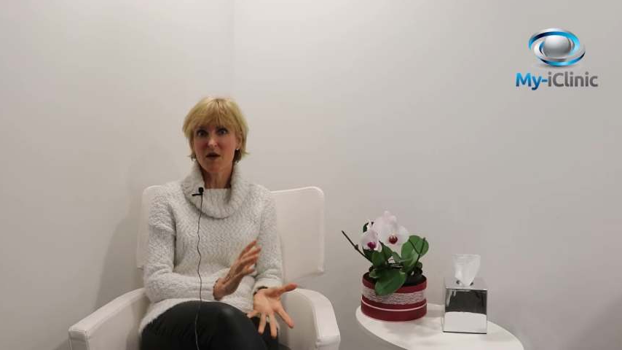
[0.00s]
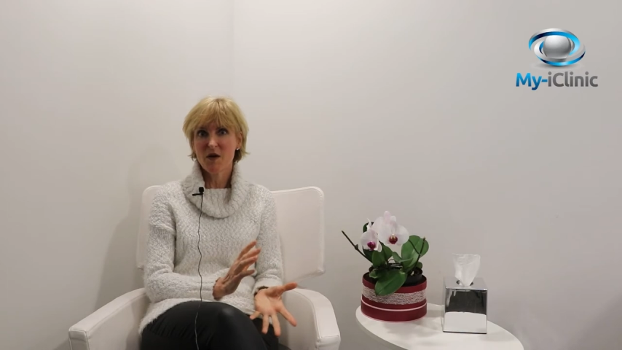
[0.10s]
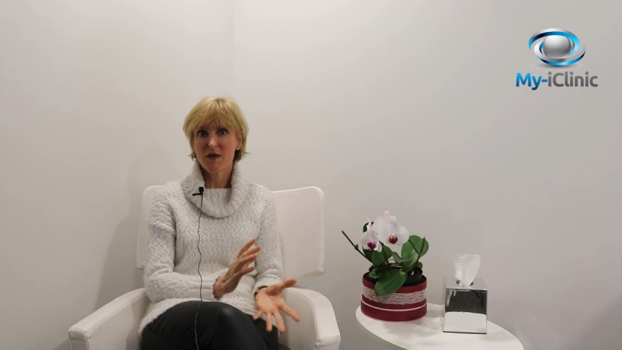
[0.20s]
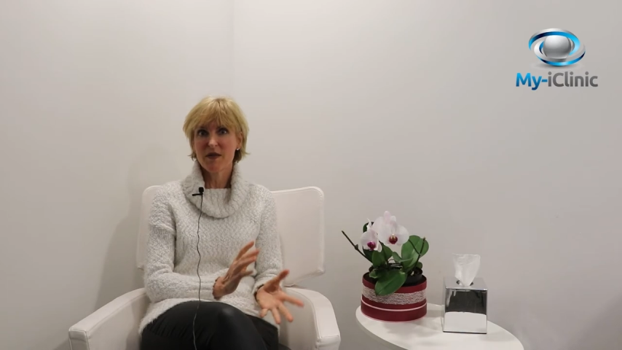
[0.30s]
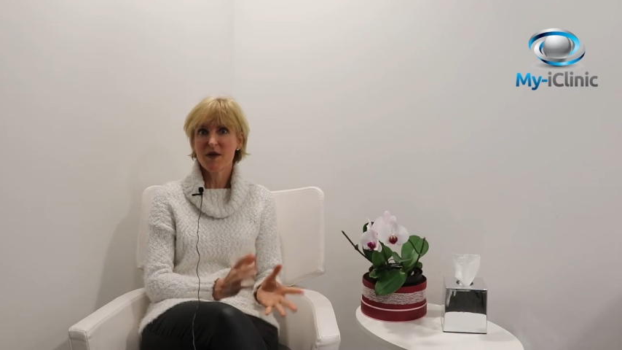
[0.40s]

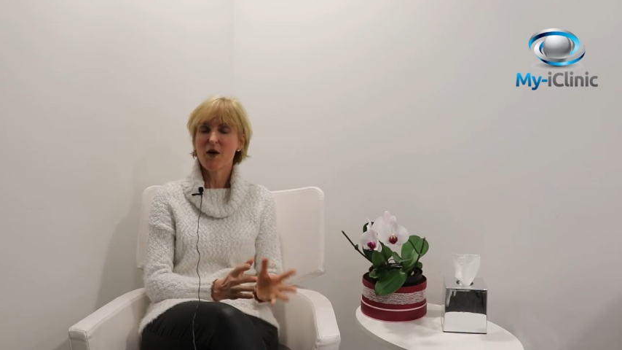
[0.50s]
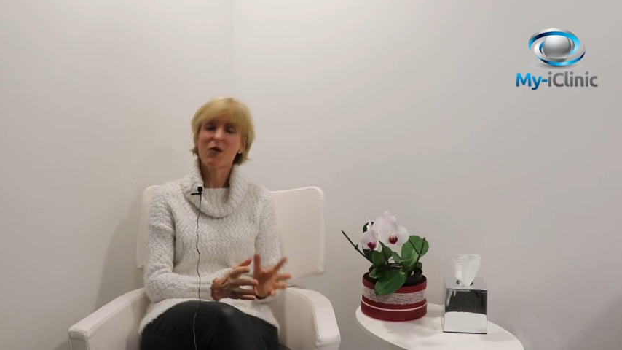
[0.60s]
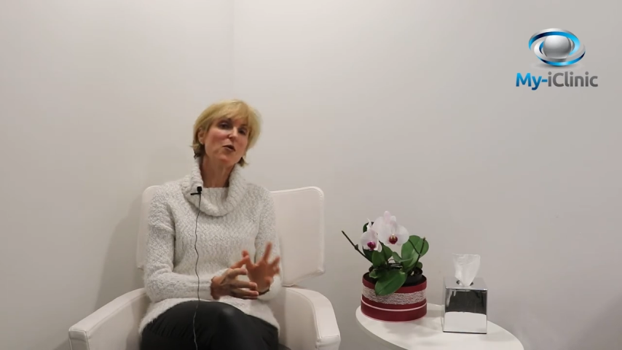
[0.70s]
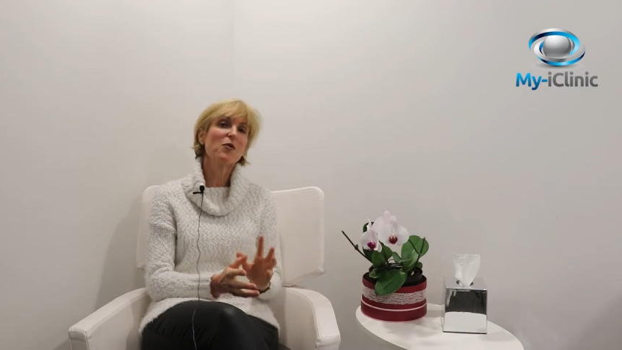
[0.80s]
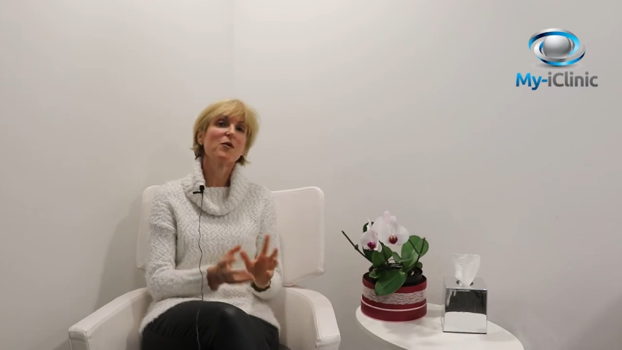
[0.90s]
on the
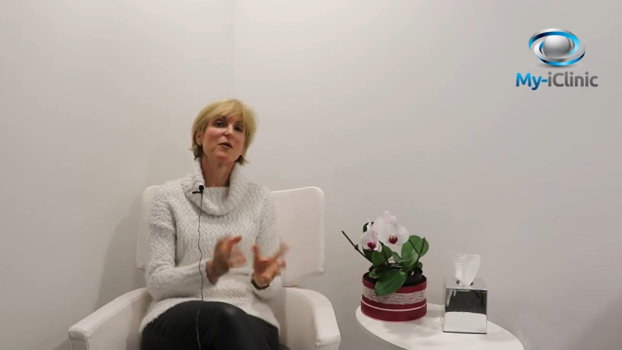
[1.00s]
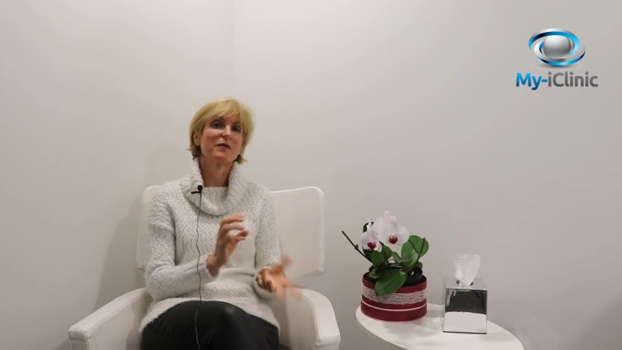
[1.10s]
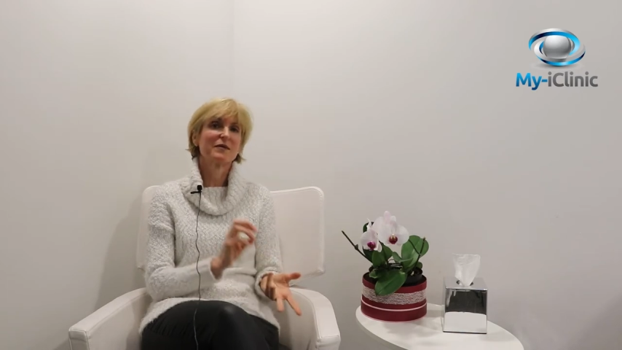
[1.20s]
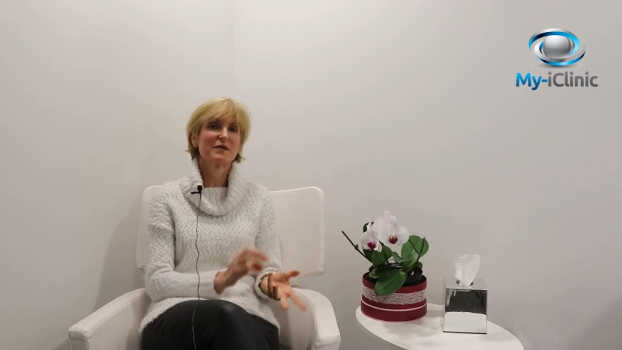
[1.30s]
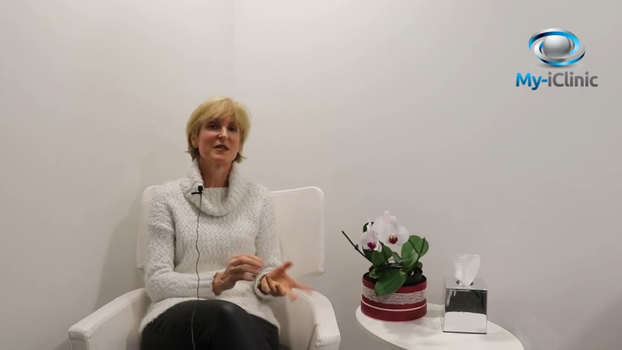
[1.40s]
whole
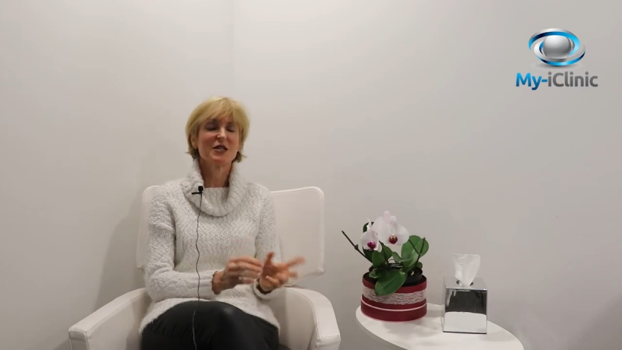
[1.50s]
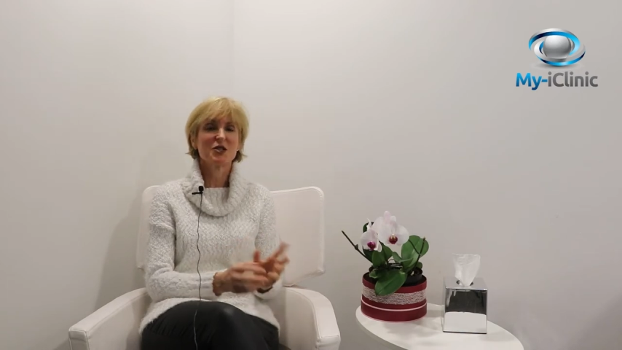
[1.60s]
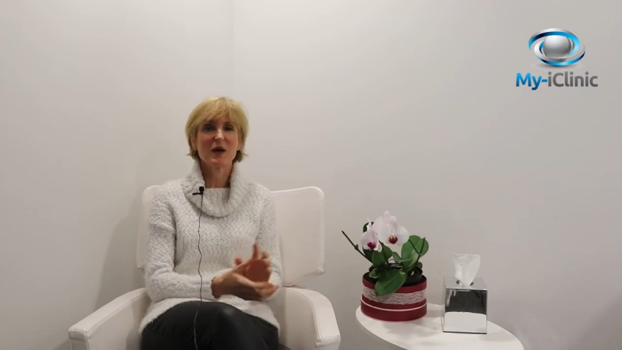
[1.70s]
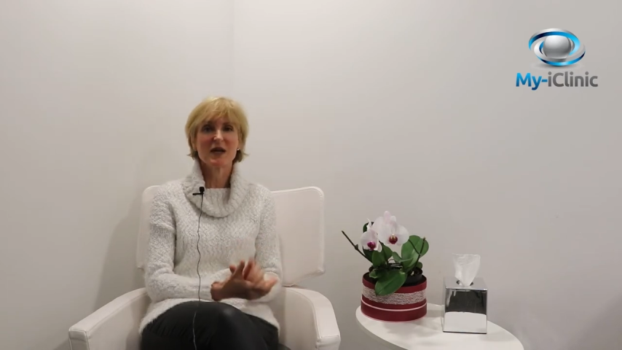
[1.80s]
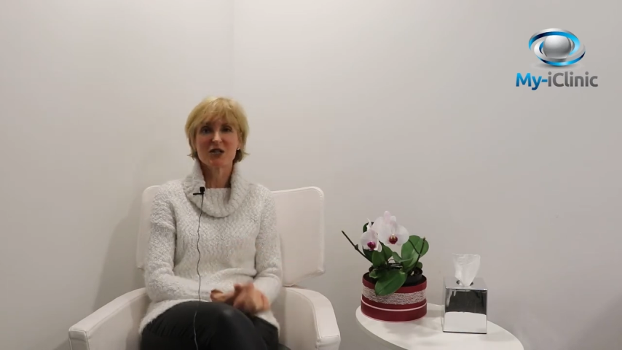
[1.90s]

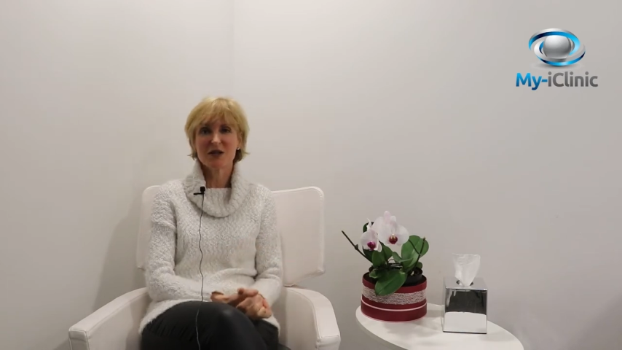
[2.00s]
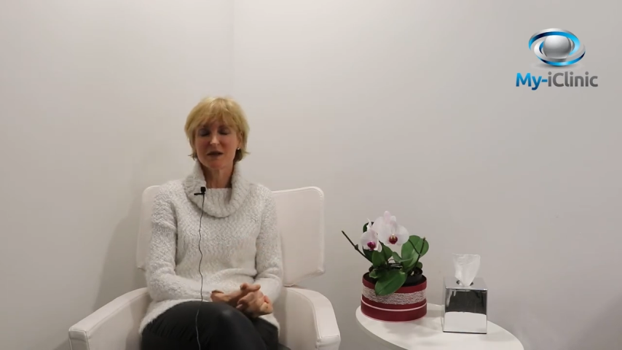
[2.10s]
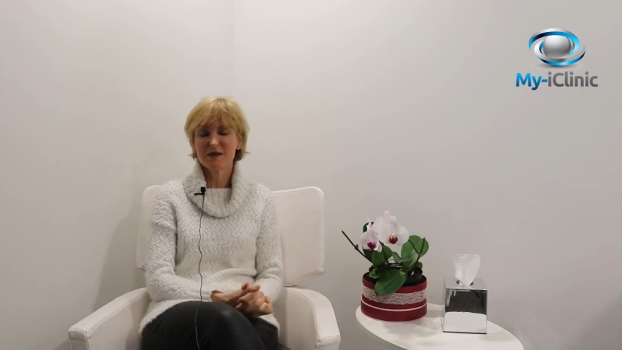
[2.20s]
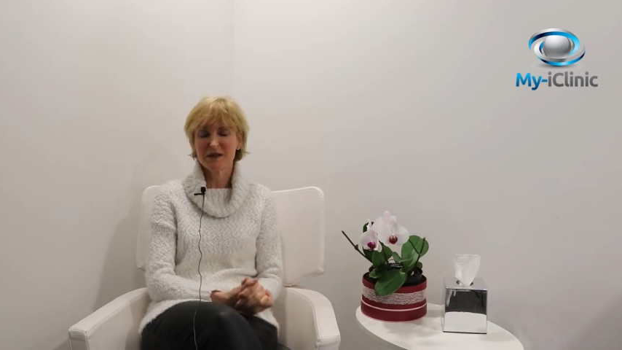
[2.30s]
situation.